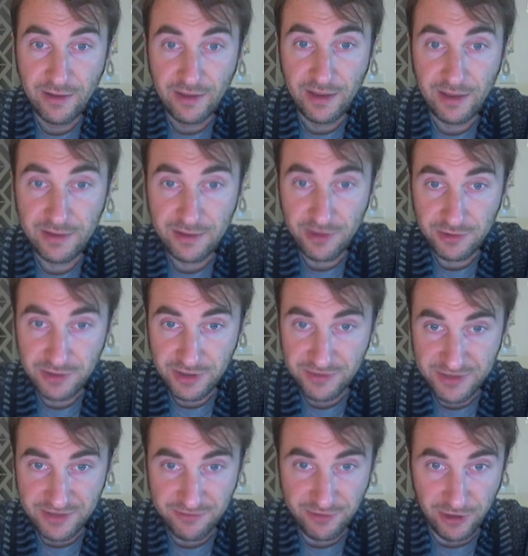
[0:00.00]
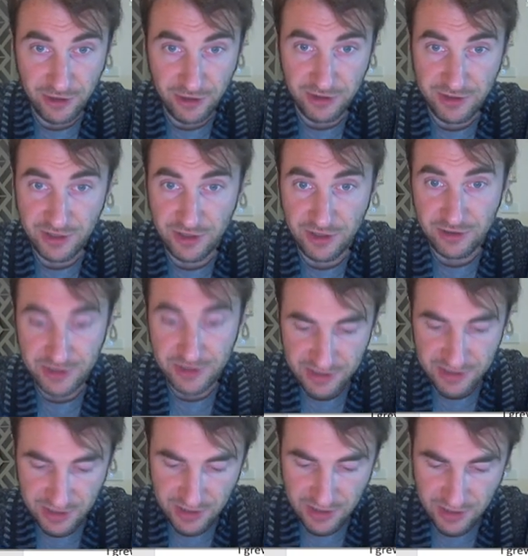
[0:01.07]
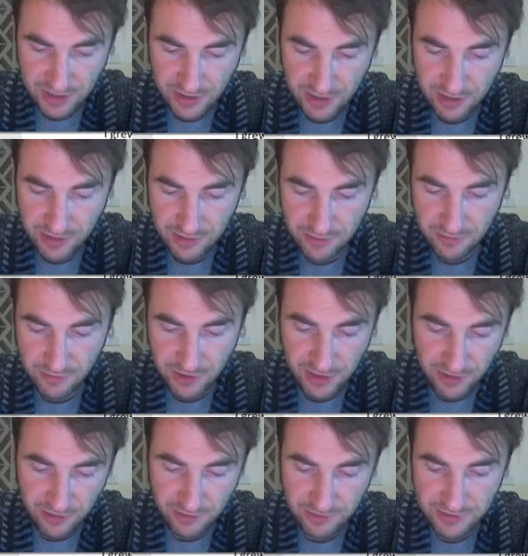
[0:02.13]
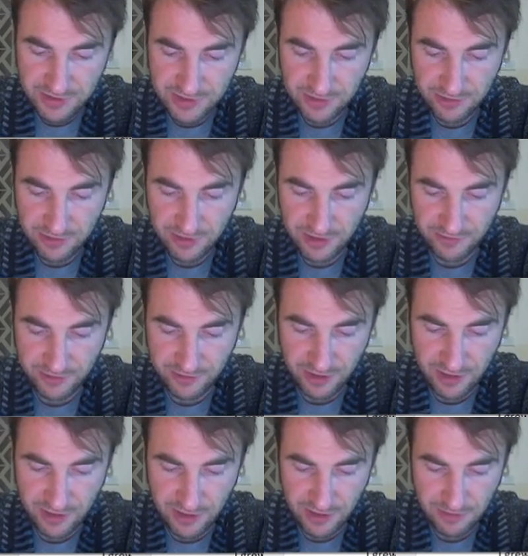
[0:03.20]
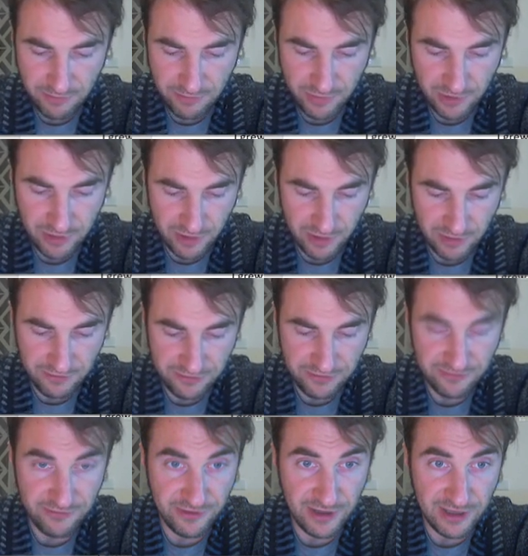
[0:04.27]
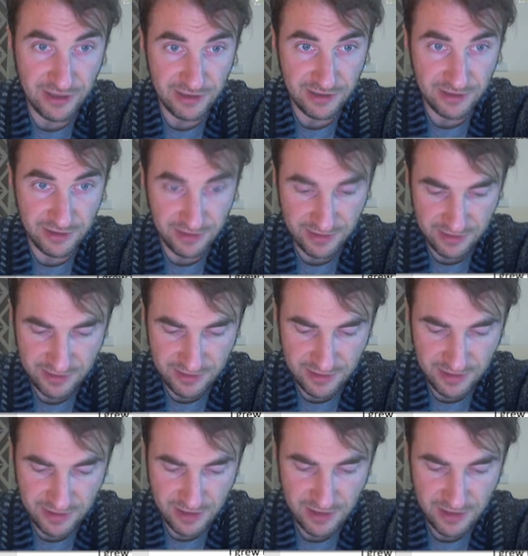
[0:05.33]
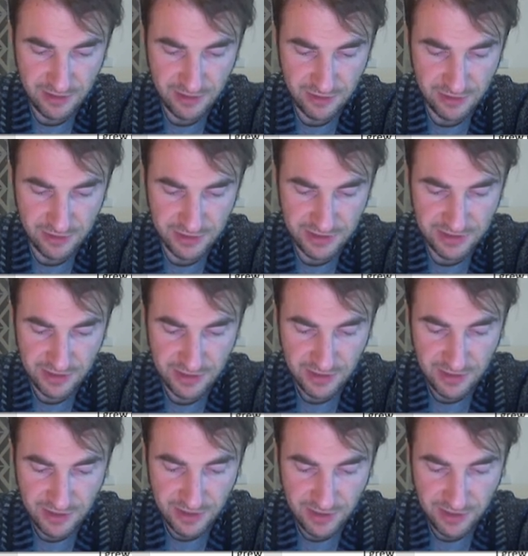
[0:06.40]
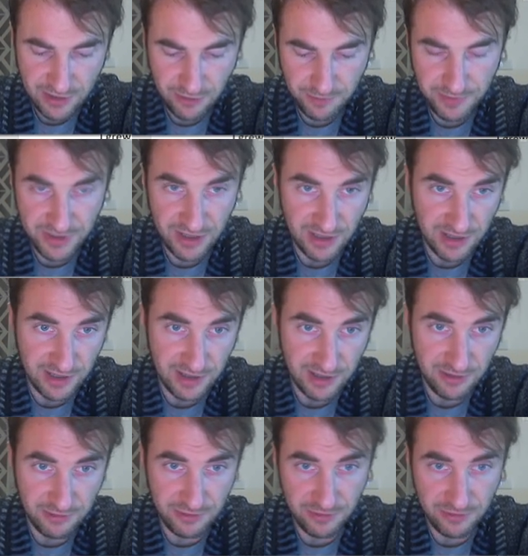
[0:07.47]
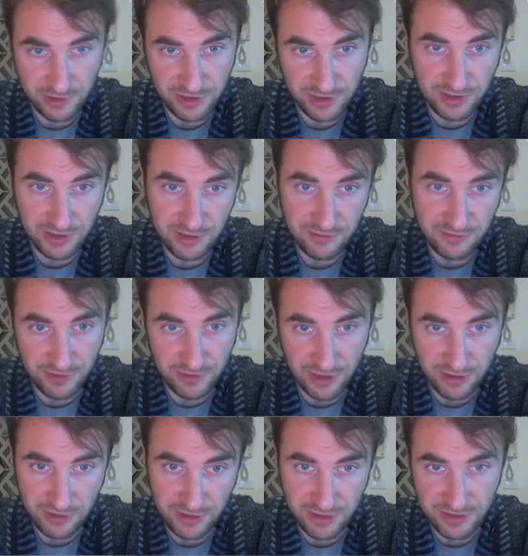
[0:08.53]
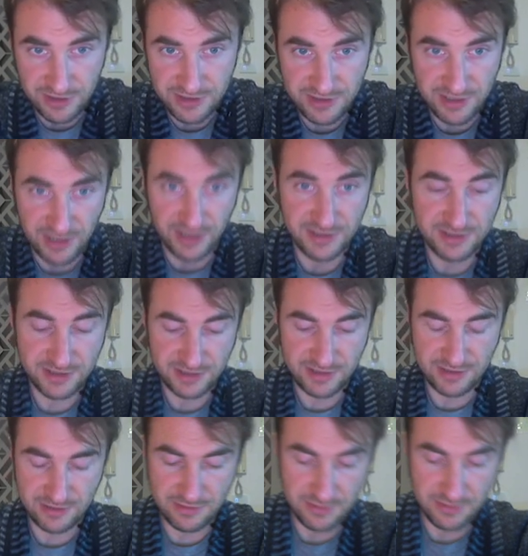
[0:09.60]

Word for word: And they also have some volunteers, and we also have a number of volunteers helping out with various tasks.